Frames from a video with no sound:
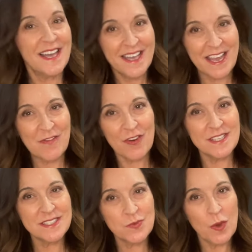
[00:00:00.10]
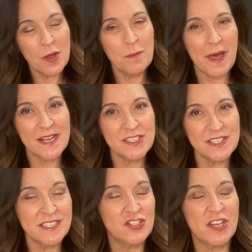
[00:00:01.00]
Hey friends, welcome back to
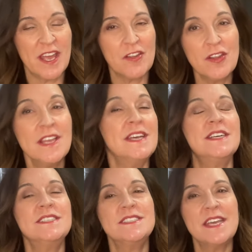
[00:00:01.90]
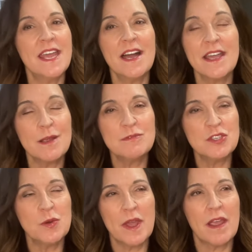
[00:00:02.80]
the channel. Today I am
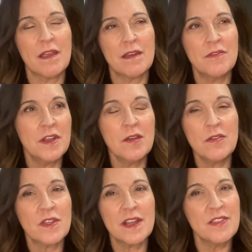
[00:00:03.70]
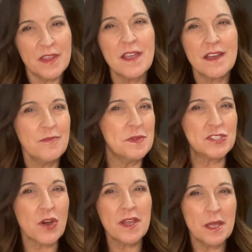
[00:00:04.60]
doing a video that I think I've been
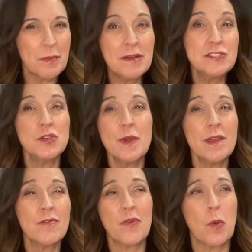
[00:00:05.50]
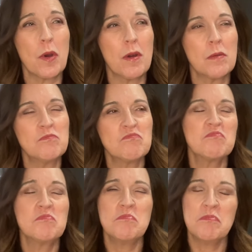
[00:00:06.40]
talking about doing for
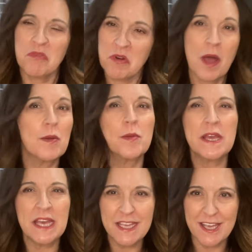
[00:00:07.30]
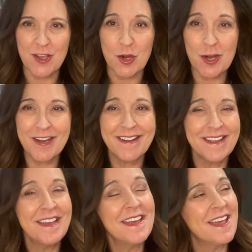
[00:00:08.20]
probably a year,
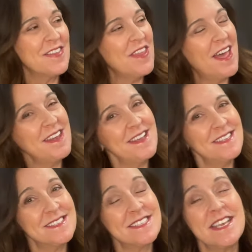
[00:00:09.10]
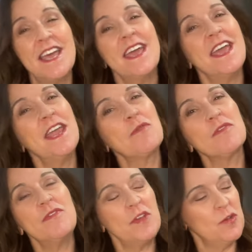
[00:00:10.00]
and that is a
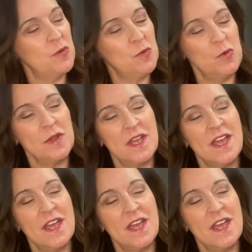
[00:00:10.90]
review